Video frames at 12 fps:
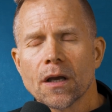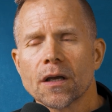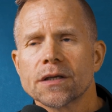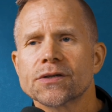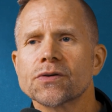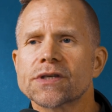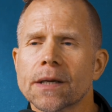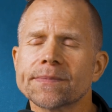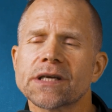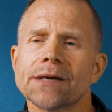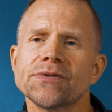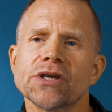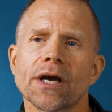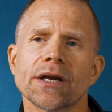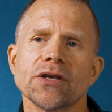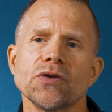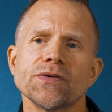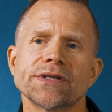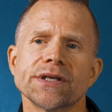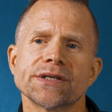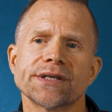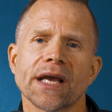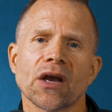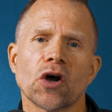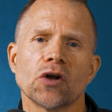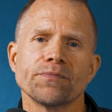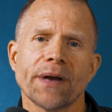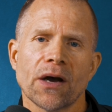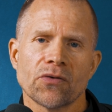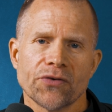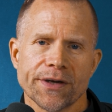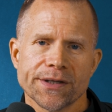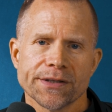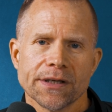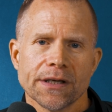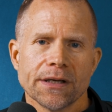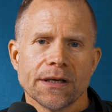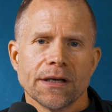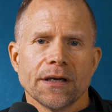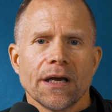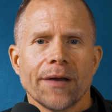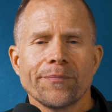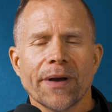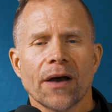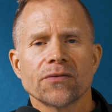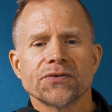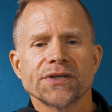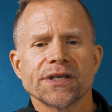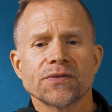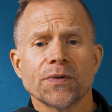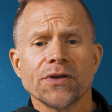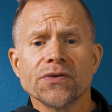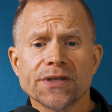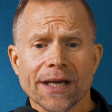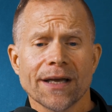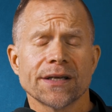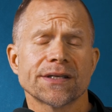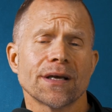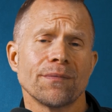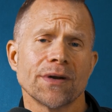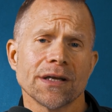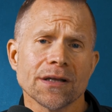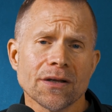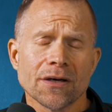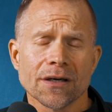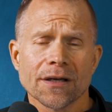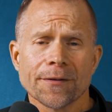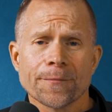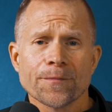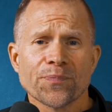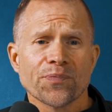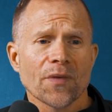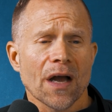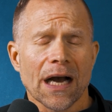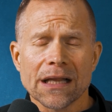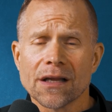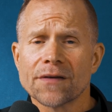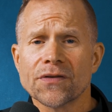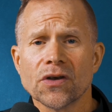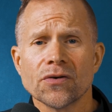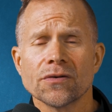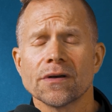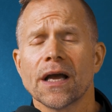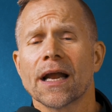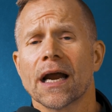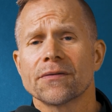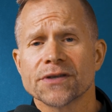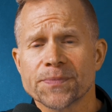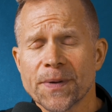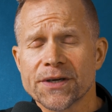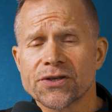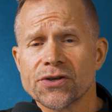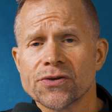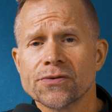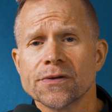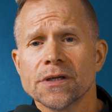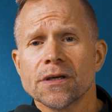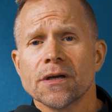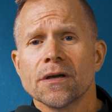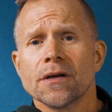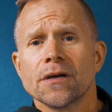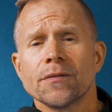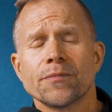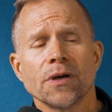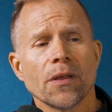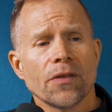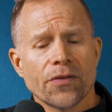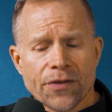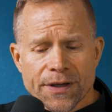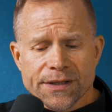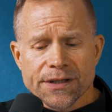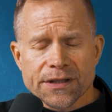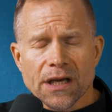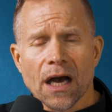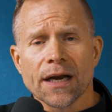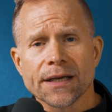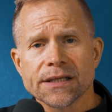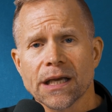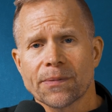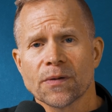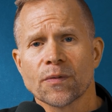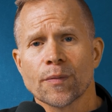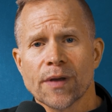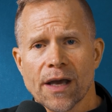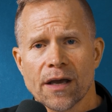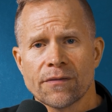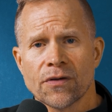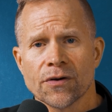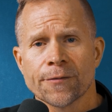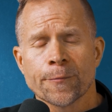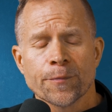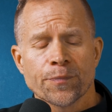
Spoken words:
So sometimes you got to use this thing called boundaries. And boundaries is when you say to somebody, look, I love you and I respect you, but this is unacceptable behavior.